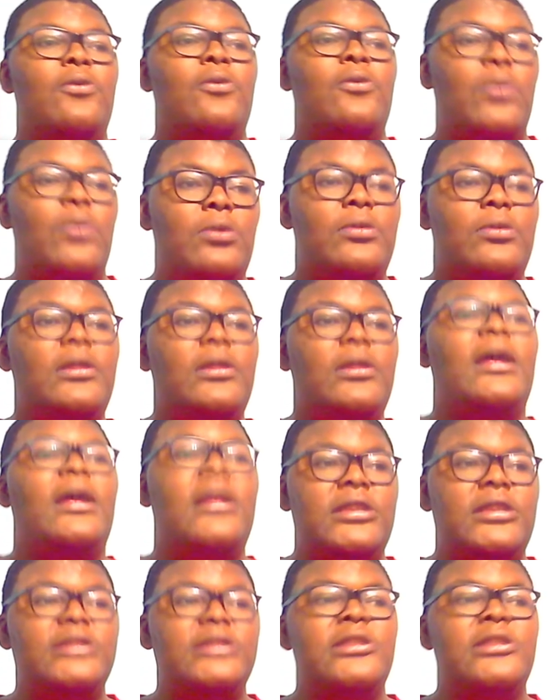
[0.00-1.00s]
Well,
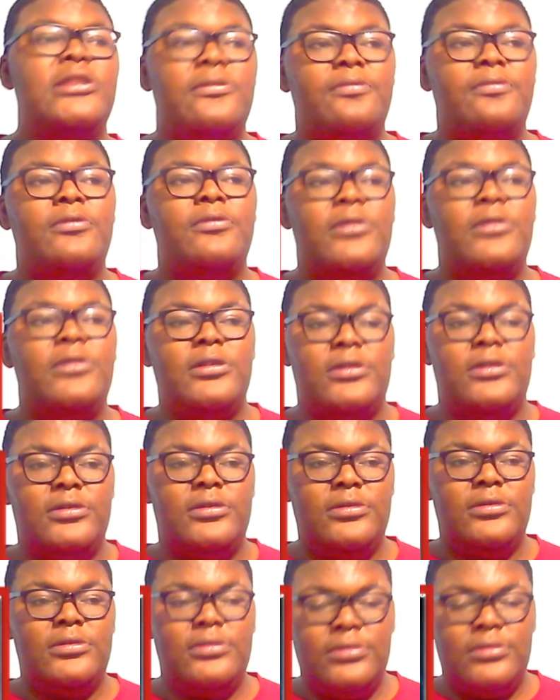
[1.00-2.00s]
at least the
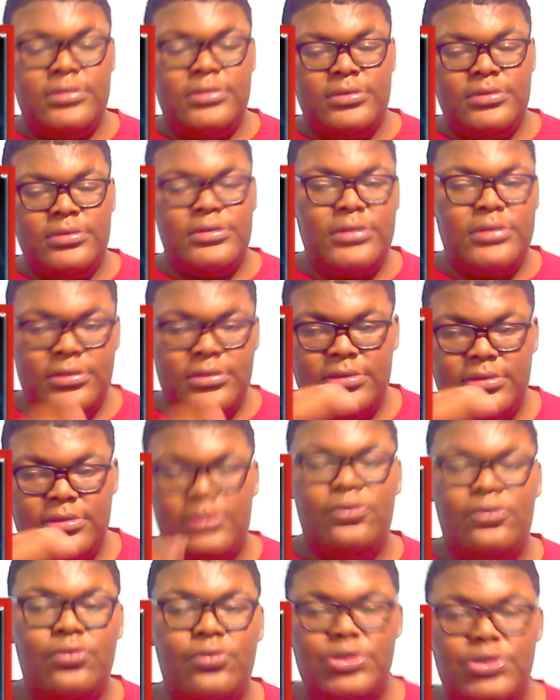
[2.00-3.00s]

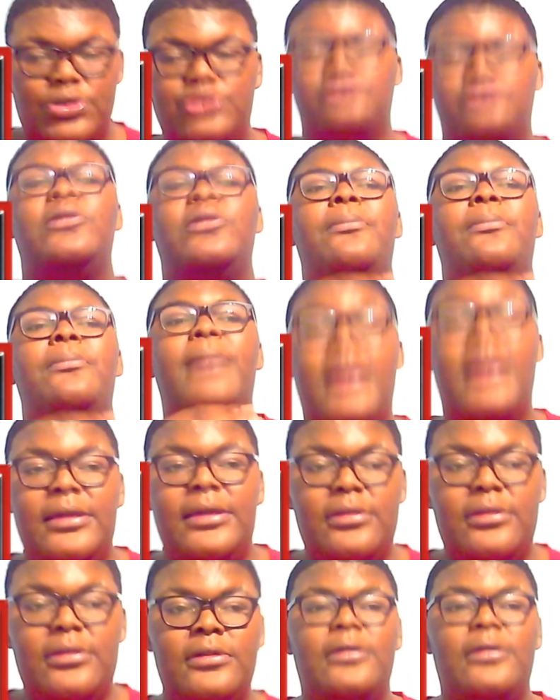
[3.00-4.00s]
original, the
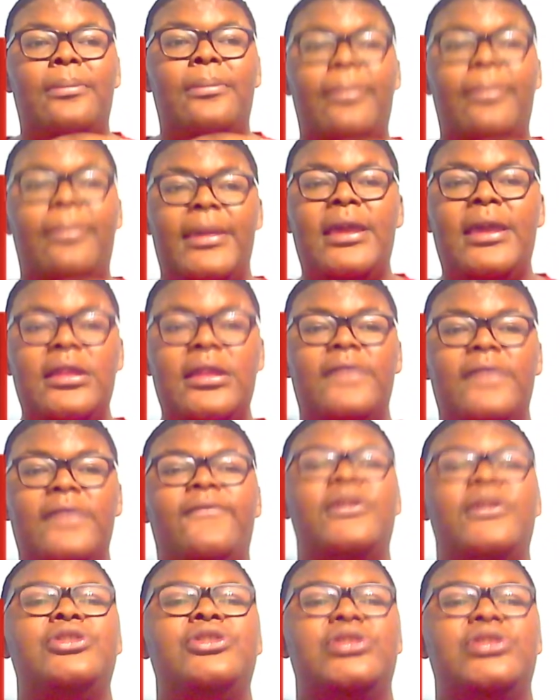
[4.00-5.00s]
main
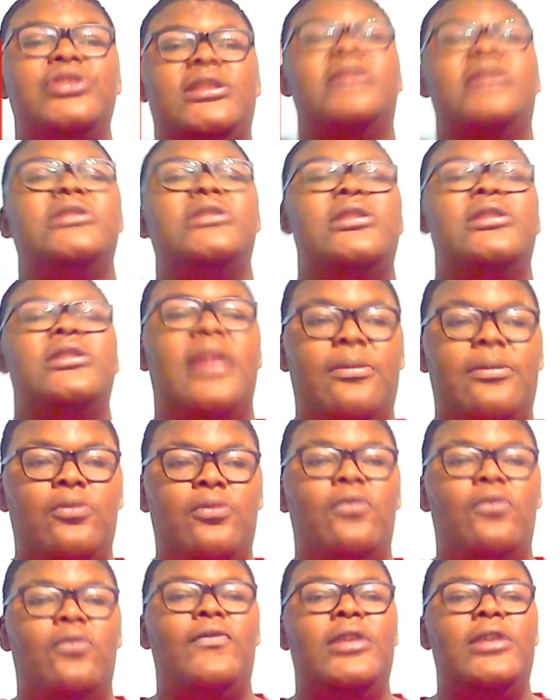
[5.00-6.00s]
Avengers that's in that
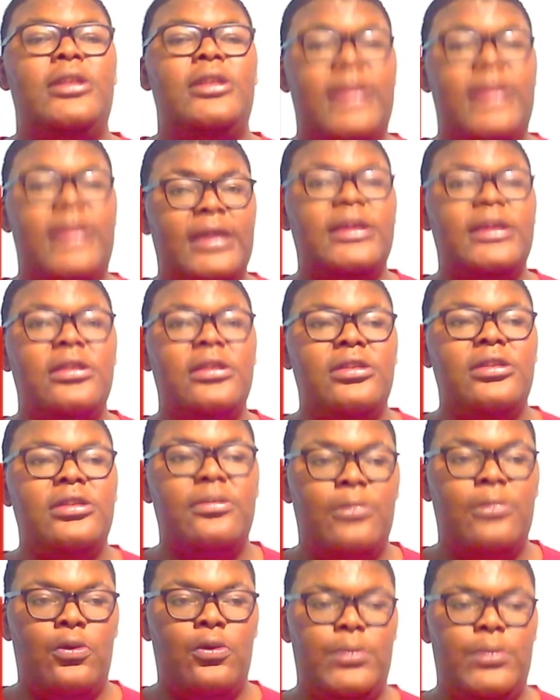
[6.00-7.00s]
movie, they get their
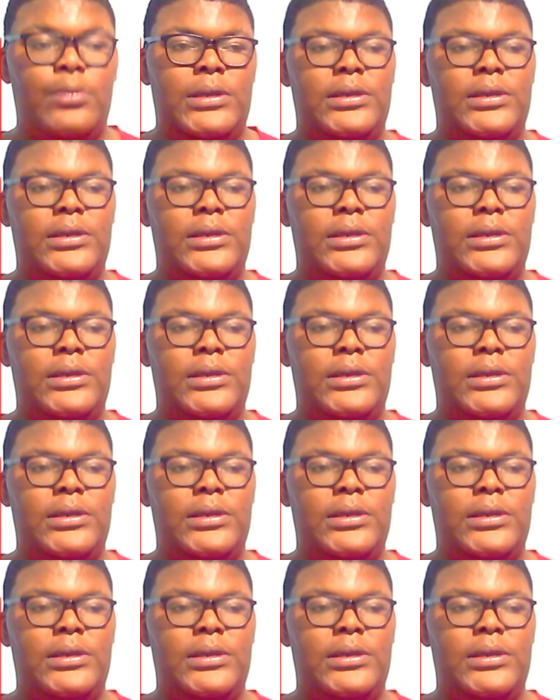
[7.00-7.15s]
moment.